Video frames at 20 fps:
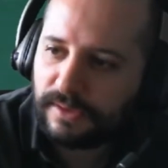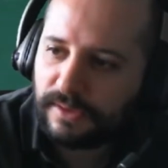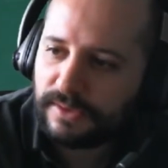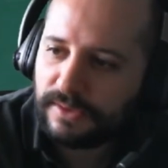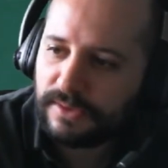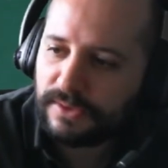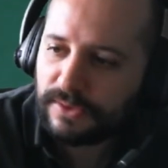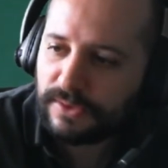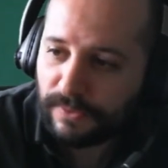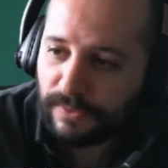
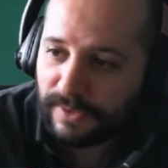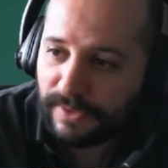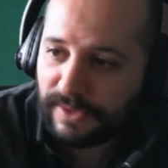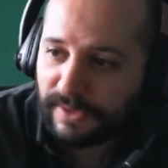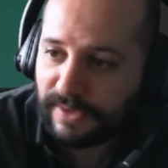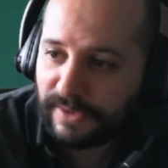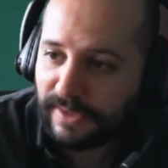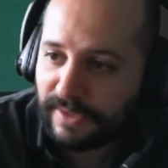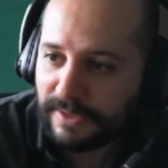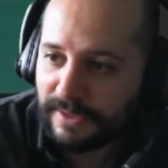So I really
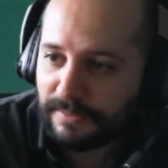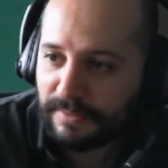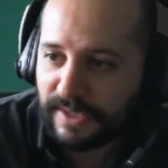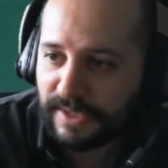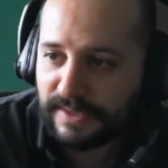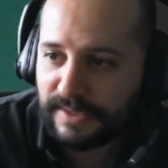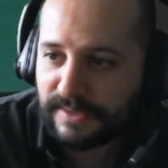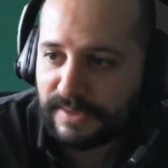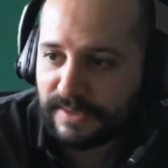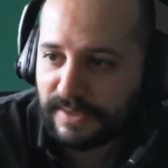think it
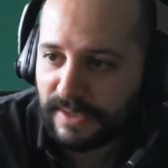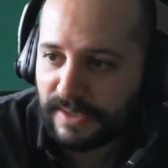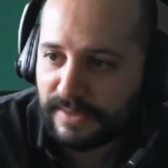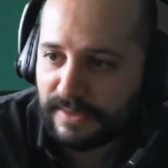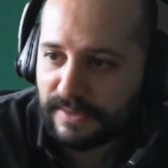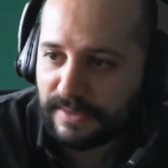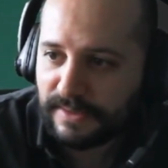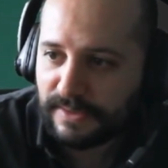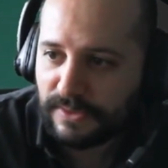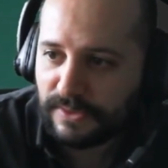makes
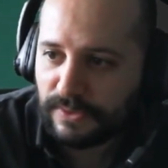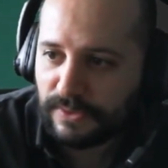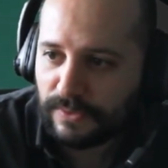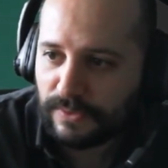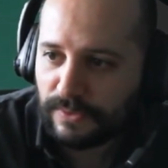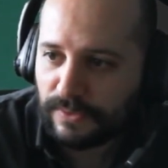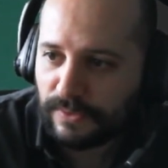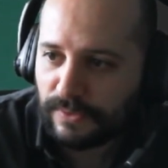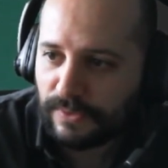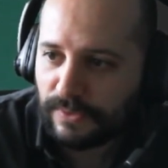sense
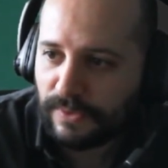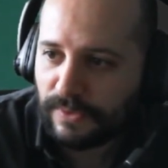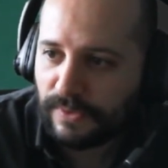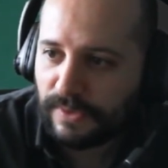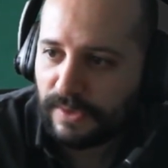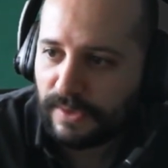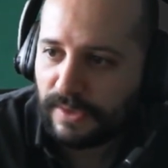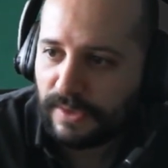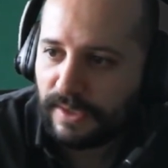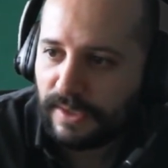to
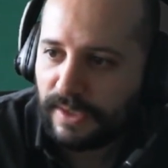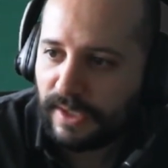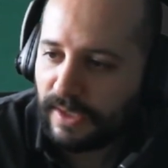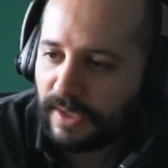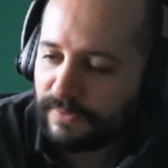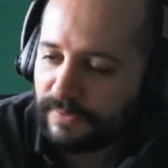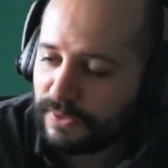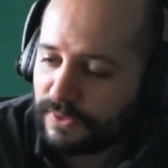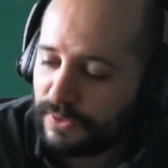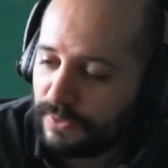
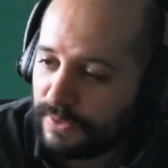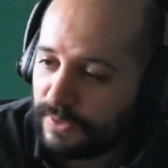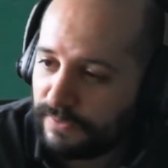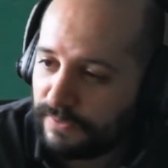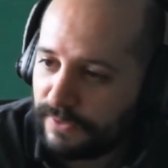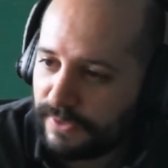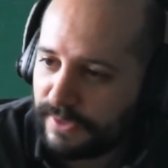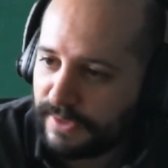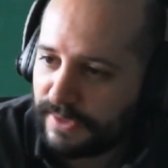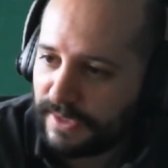have 2
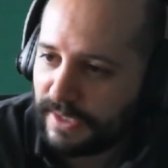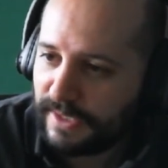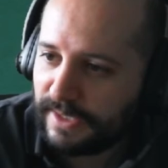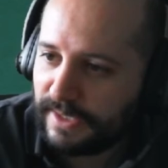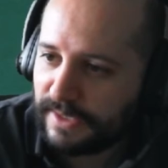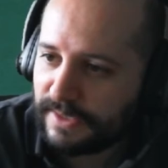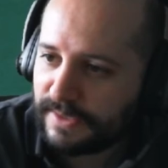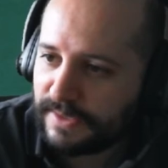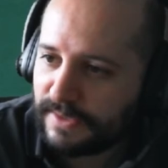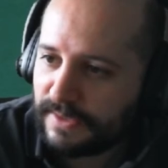different
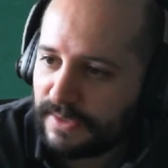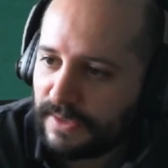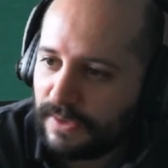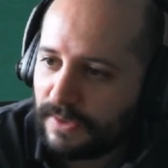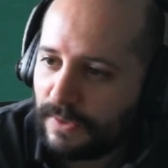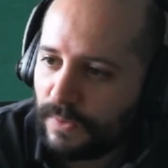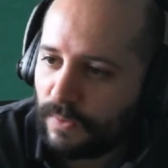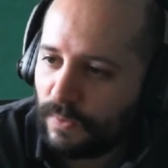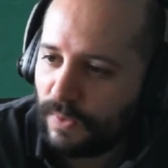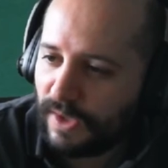layers,
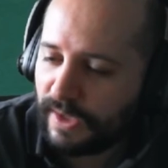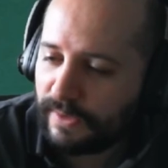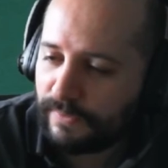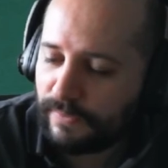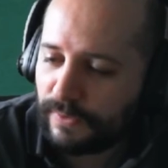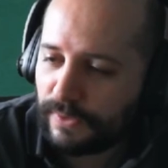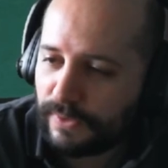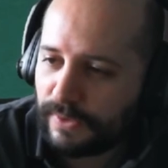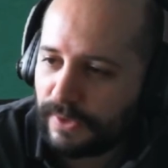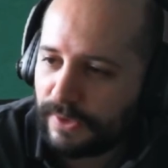one
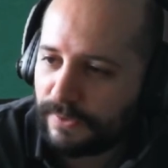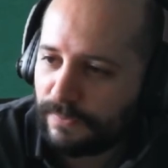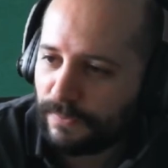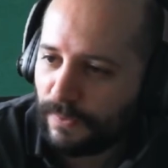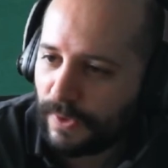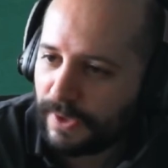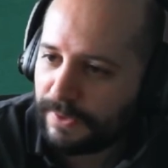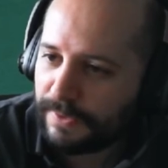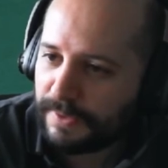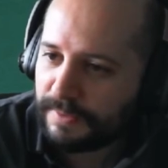for the
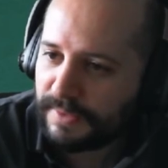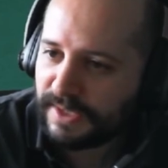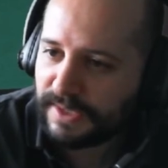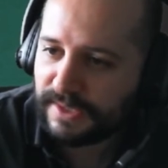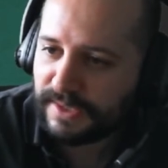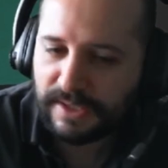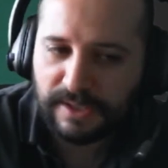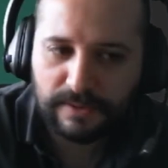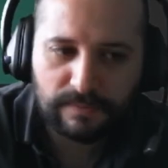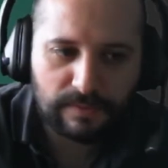
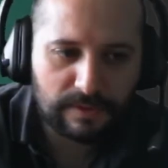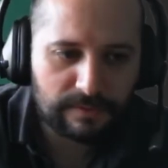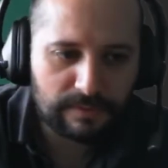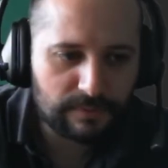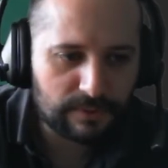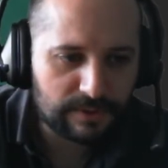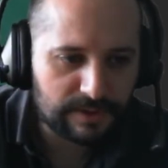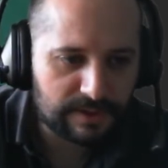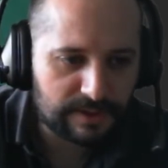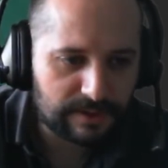environment and one
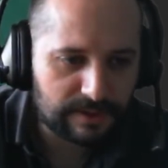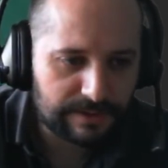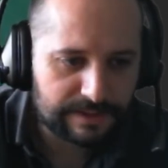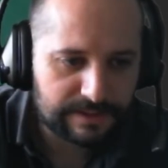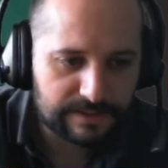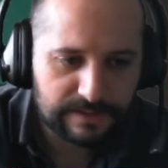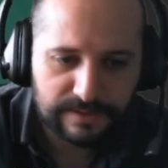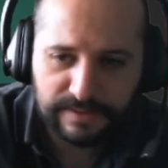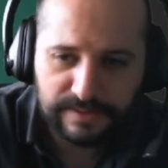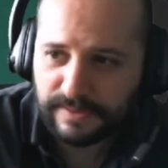for the
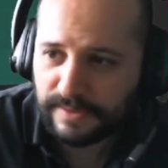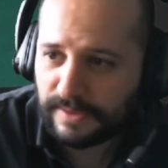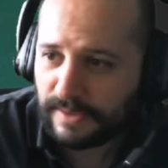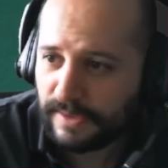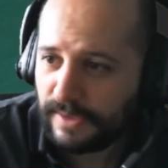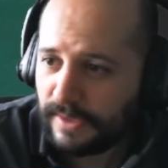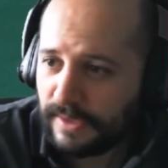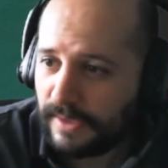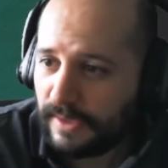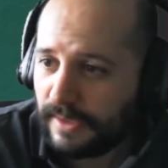characters.
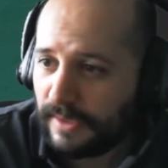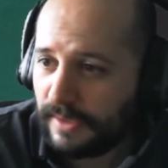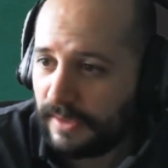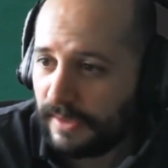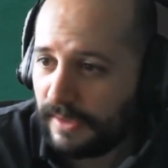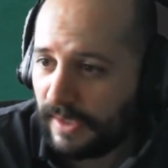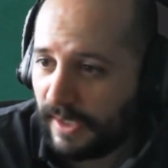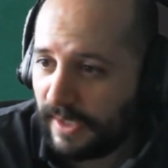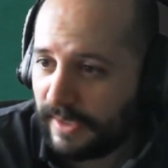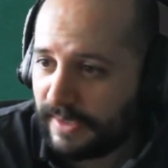
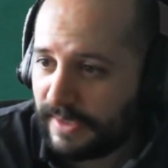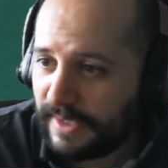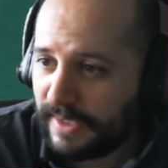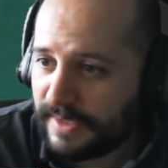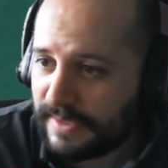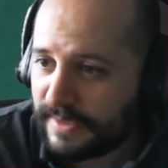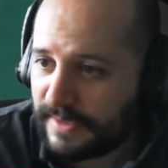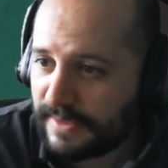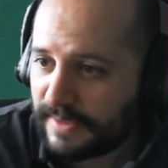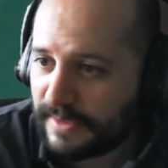I
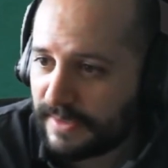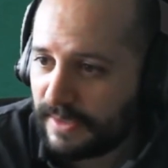guess